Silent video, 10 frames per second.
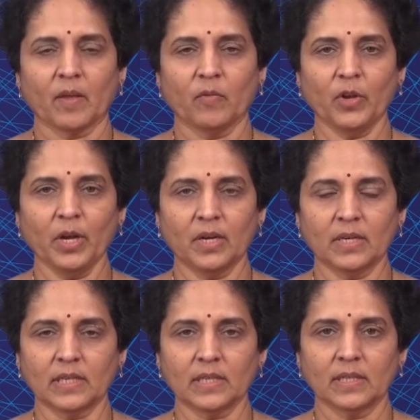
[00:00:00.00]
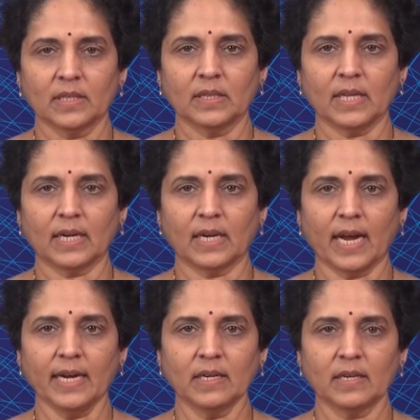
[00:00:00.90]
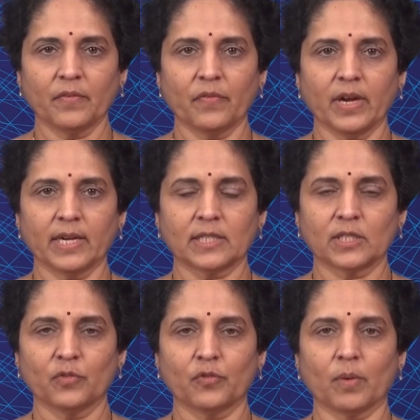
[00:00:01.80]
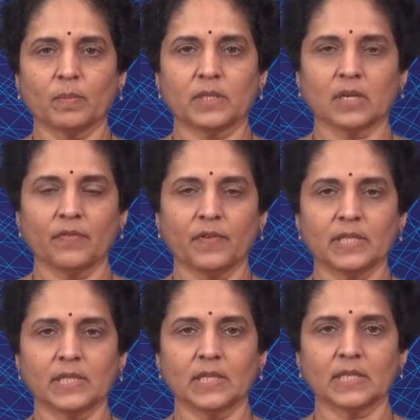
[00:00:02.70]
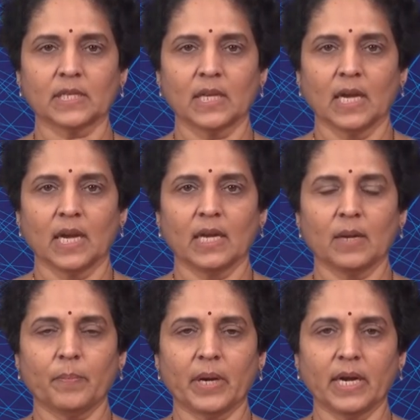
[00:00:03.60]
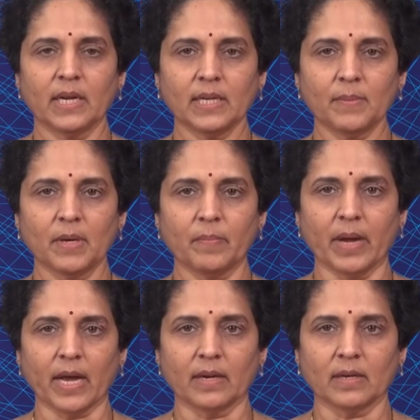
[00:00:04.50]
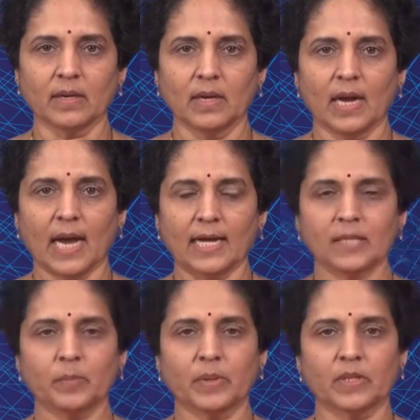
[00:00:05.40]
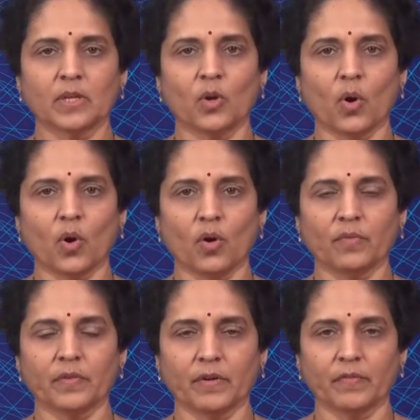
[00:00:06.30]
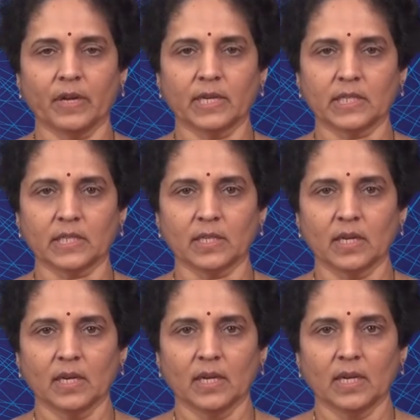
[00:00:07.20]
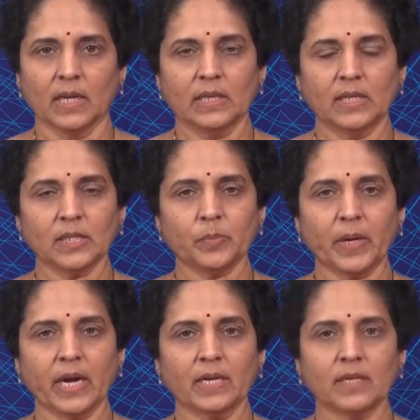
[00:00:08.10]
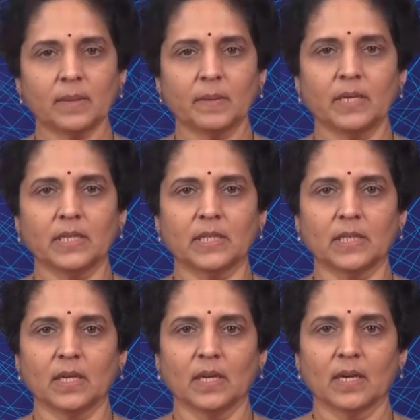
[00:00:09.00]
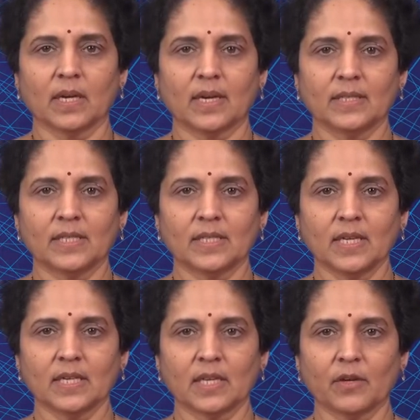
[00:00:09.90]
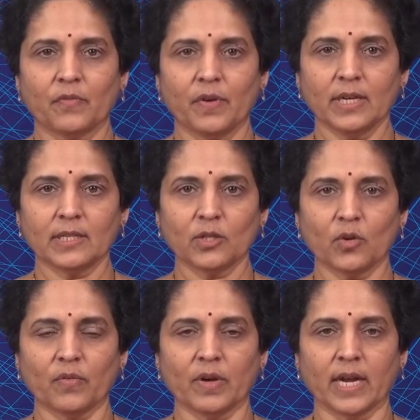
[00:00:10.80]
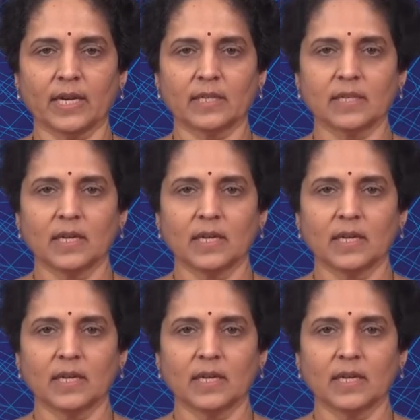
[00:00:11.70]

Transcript: We learnt that light reflects from surfaces in a predictable manner as per the law of reflection. This predictability concerning the reflection of light